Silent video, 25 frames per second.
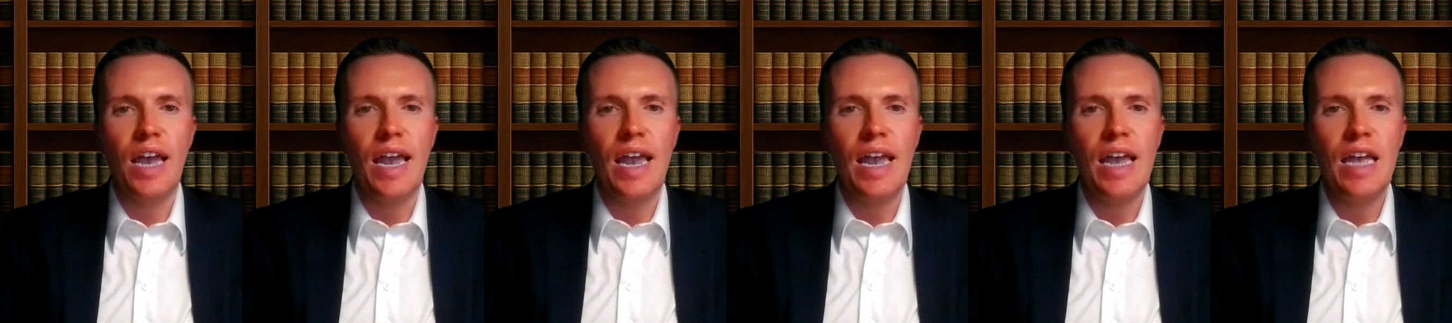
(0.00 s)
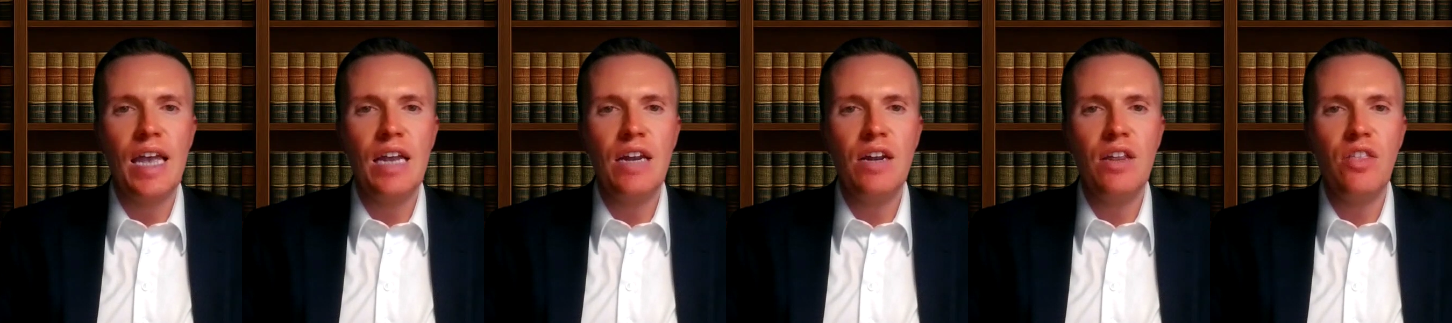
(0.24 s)

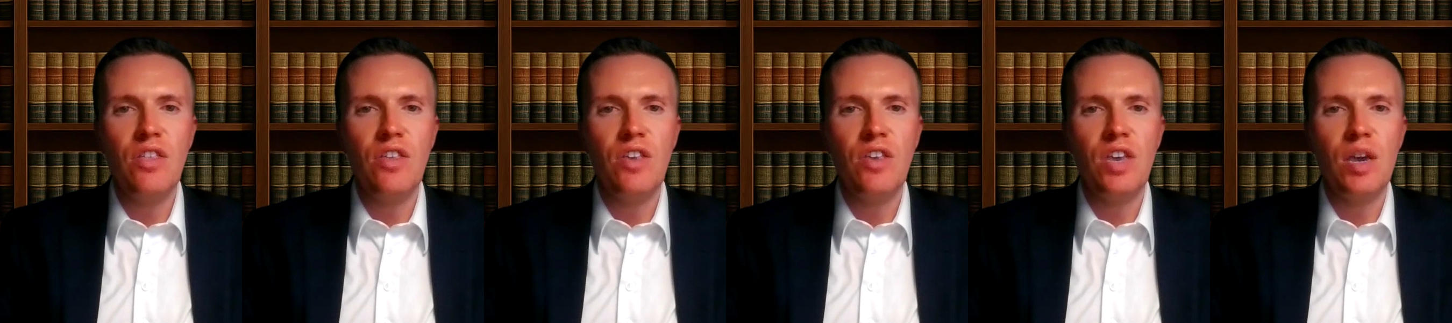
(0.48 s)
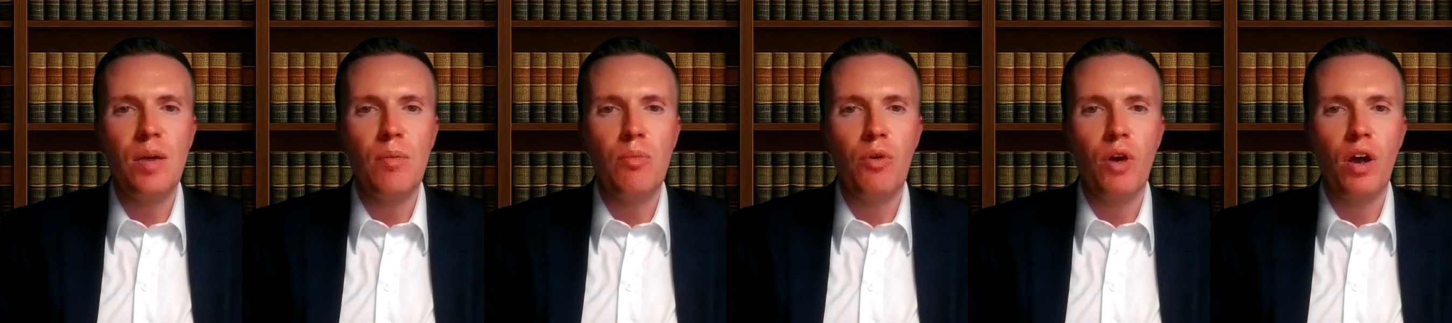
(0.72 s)
and
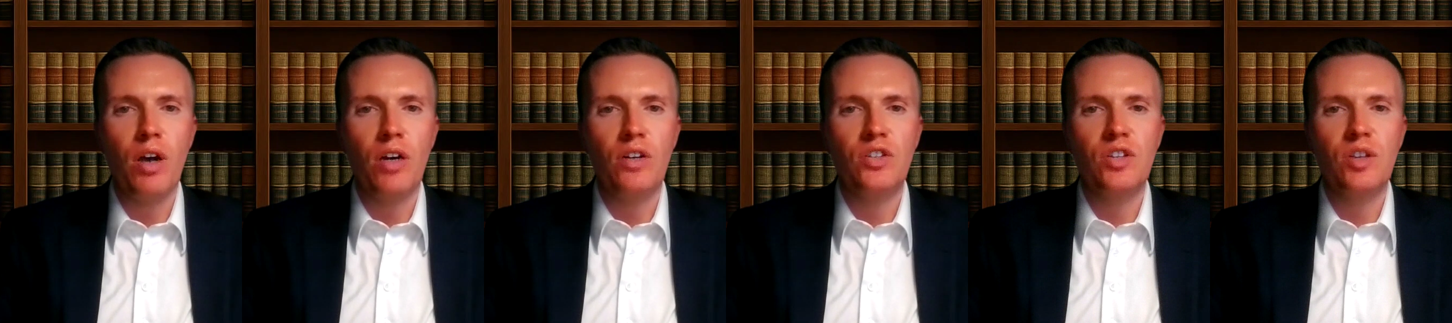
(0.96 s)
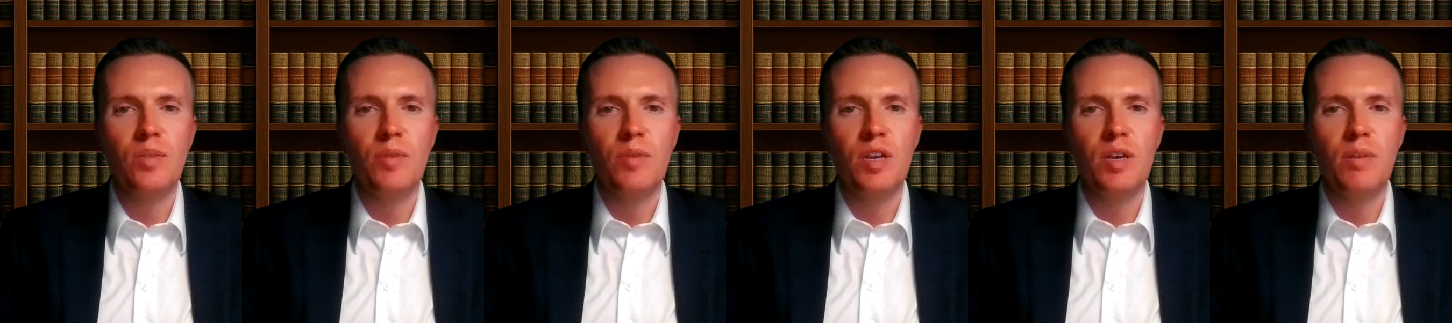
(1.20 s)
the
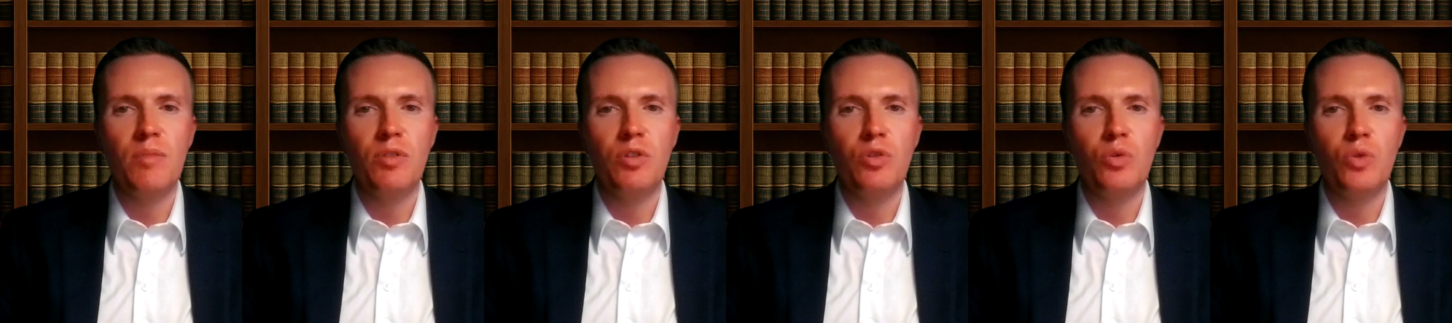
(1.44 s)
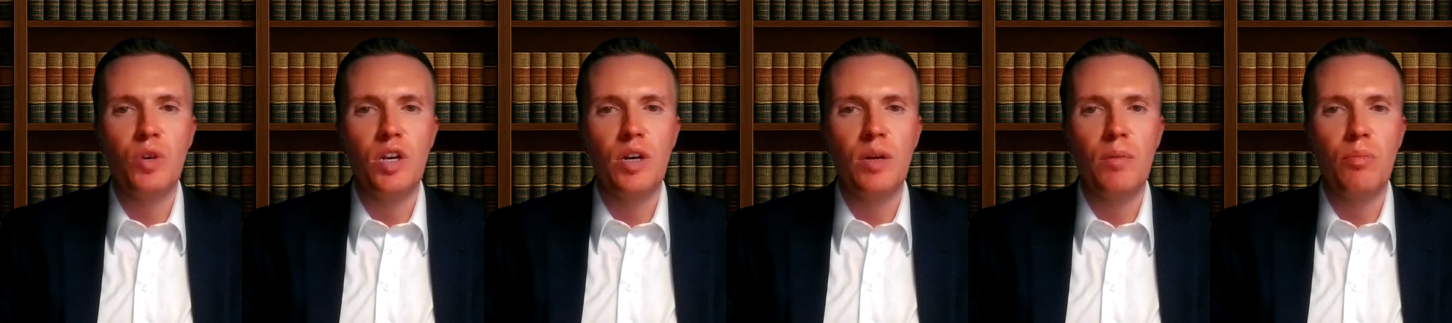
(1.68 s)
proximity
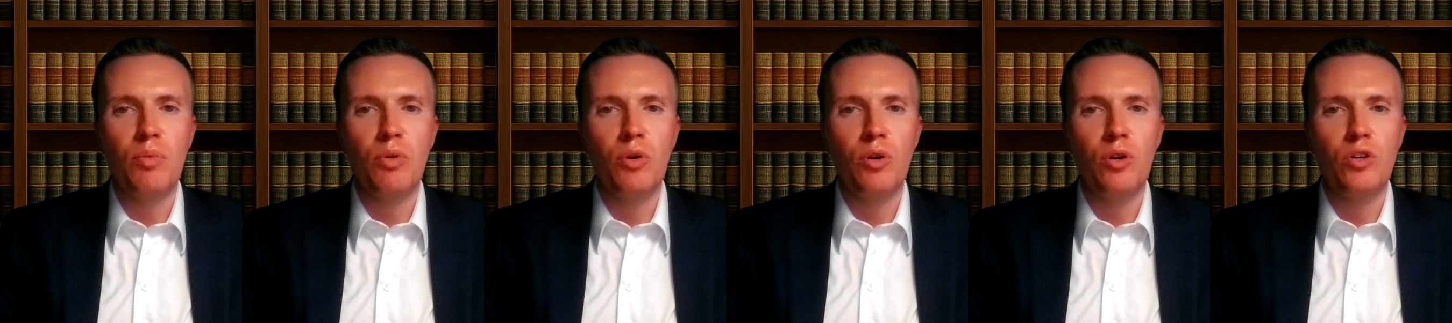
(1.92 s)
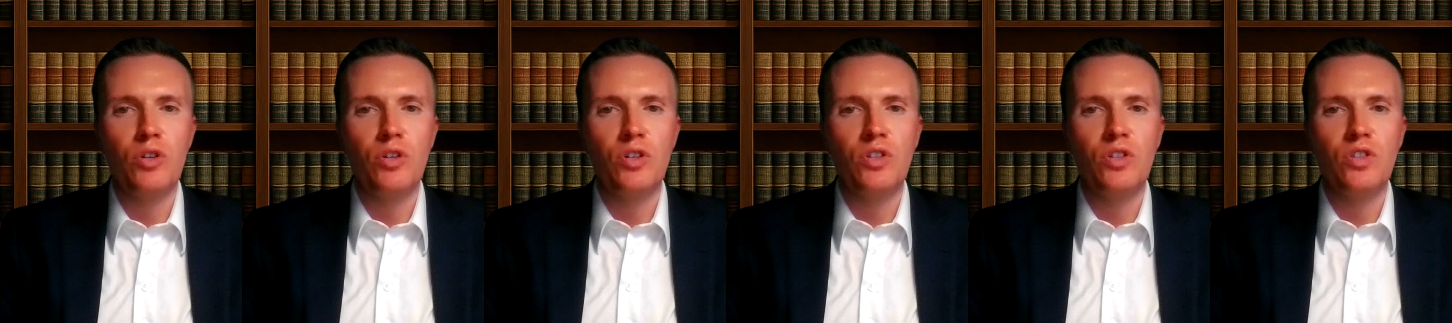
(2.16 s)
between
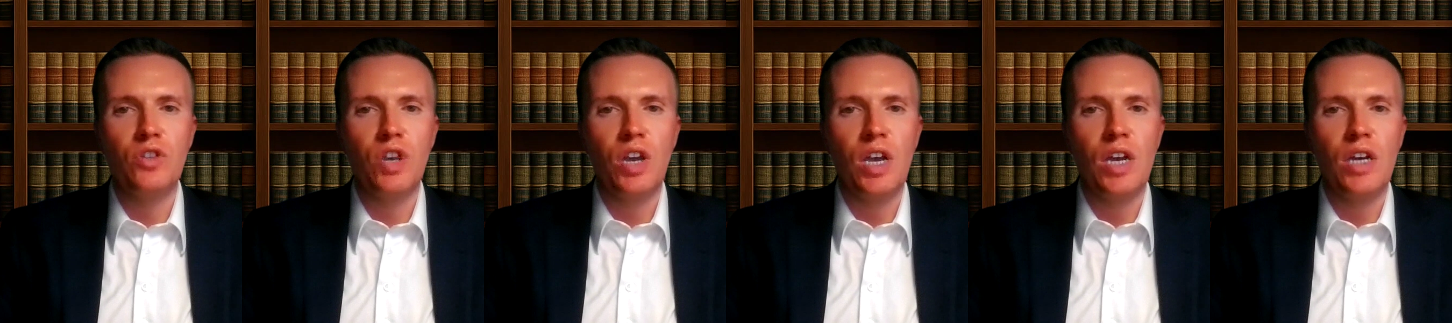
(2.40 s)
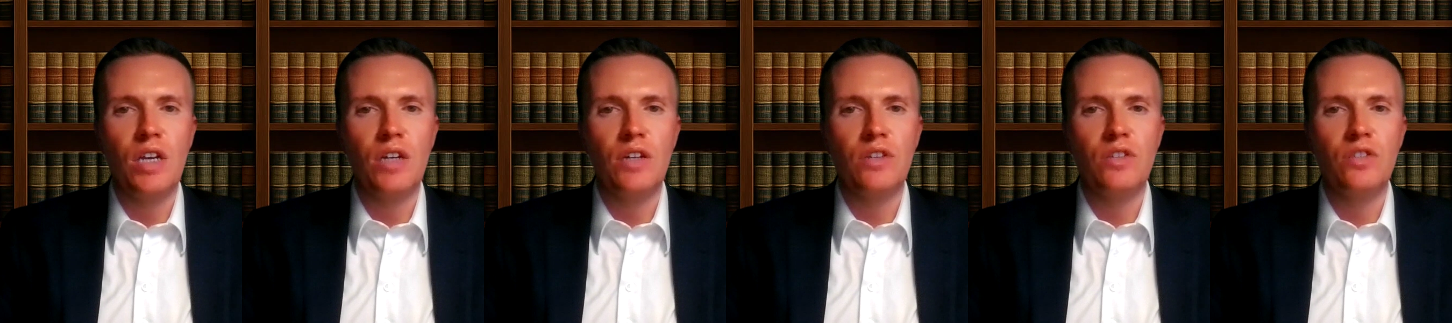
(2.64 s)
purchase
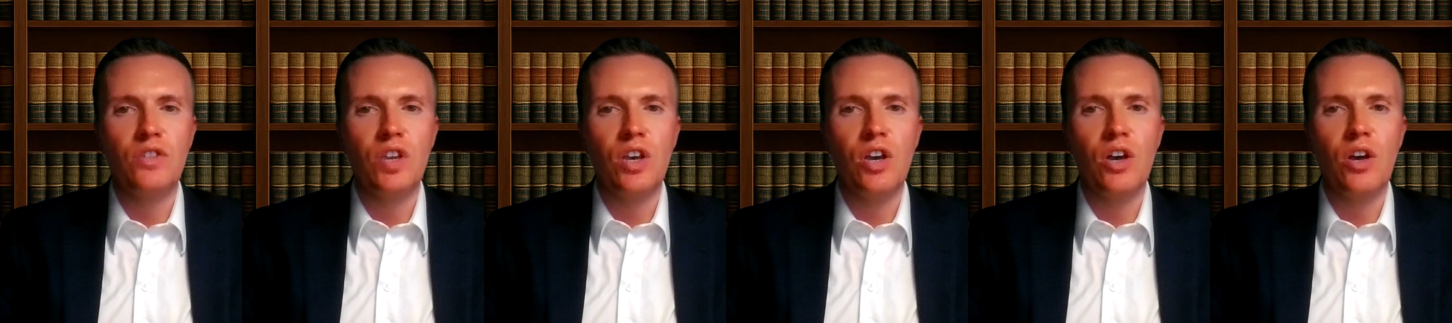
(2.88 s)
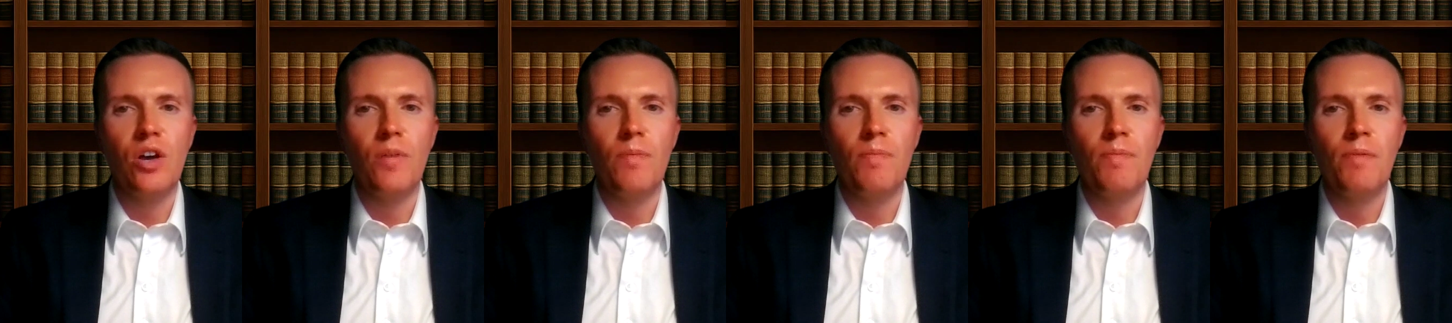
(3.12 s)
and
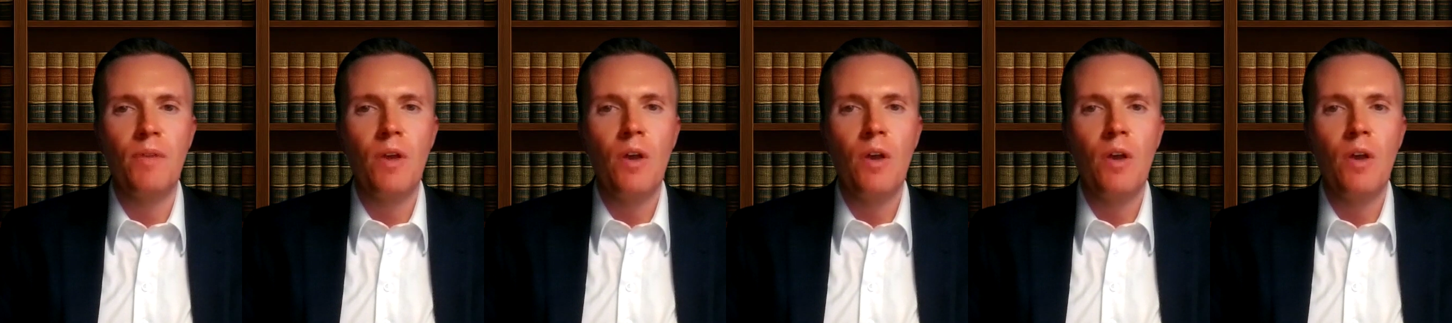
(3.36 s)
sale.